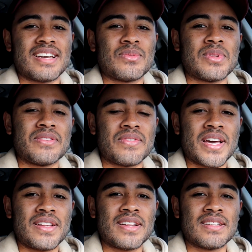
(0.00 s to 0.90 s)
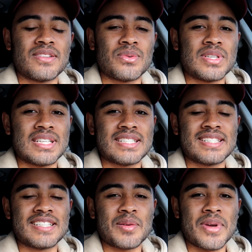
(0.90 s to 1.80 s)
could really fail on the 3-stage
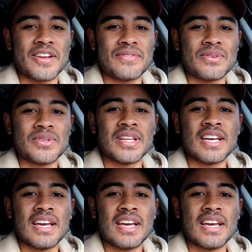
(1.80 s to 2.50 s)
intake manifold.